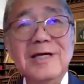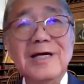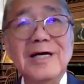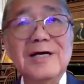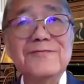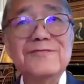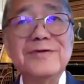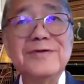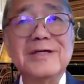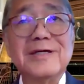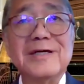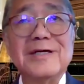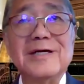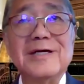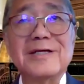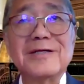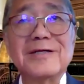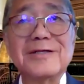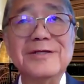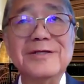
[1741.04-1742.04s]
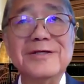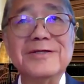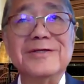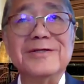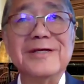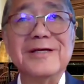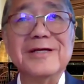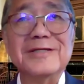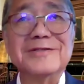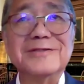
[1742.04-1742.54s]
having a
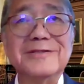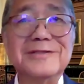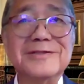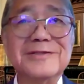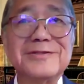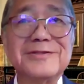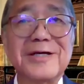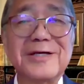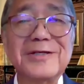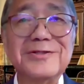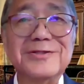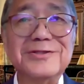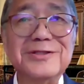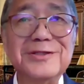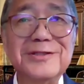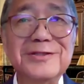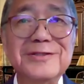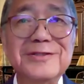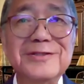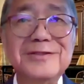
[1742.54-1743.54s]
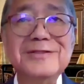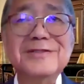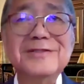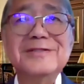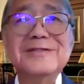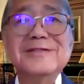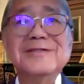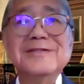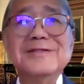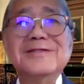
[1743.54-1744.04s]
clear exit strategy,
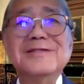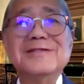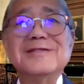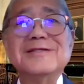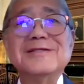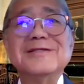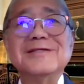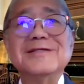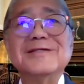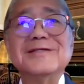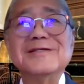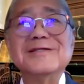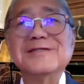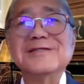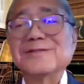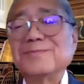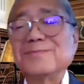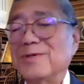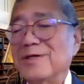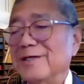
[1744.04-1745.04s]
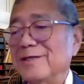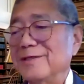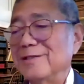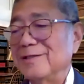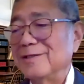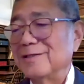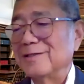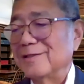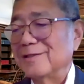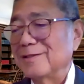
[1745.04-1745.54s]

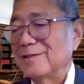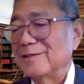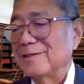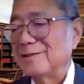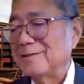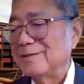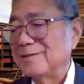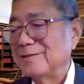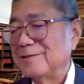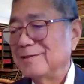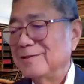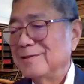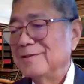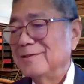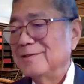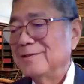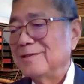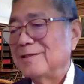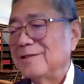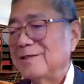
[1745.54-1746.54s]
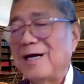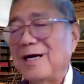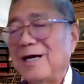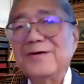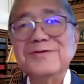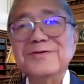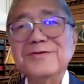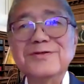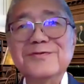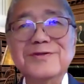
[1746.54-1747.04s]
explaining
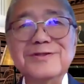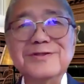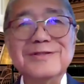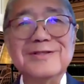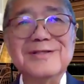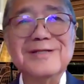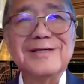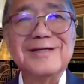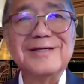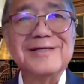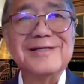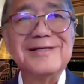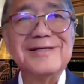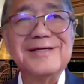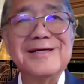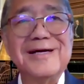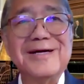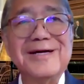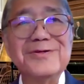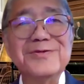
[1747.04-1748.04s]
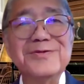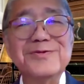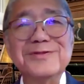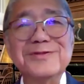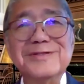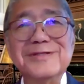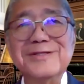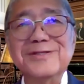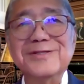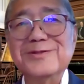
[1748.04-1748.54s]
how you would
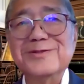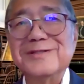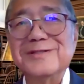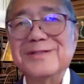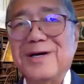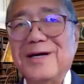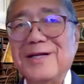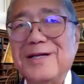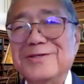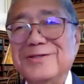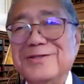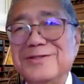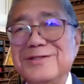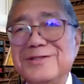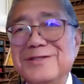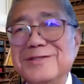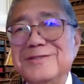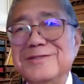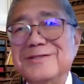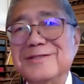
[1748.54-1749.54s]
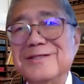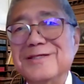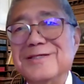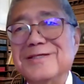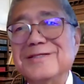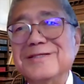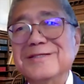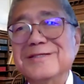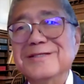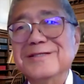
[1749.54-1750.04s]
reduce the balance sheet
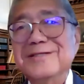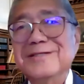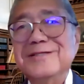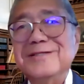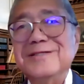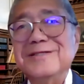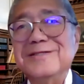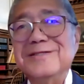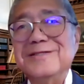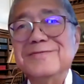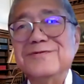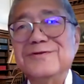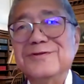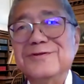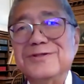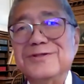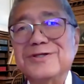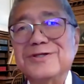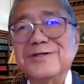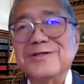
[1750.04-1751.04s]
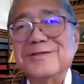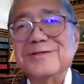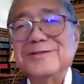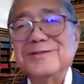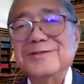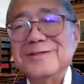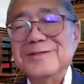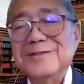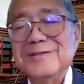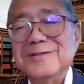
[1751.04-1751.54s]
in the future.
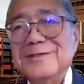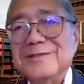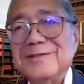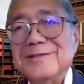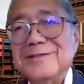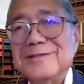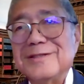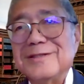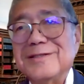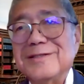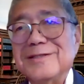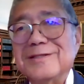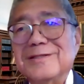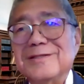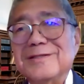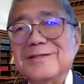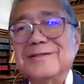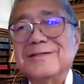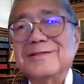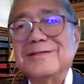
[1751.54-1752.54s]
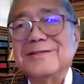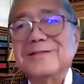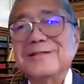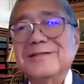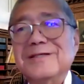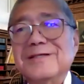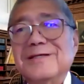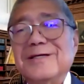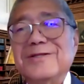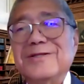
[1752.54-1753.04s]

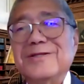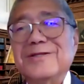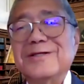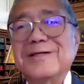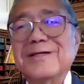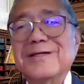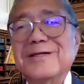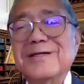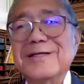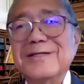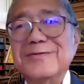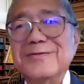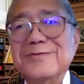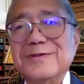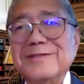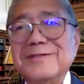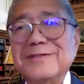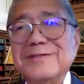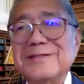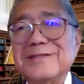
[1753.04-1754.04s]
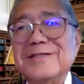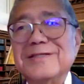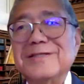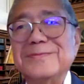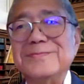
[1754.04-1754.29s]
I think Glenn was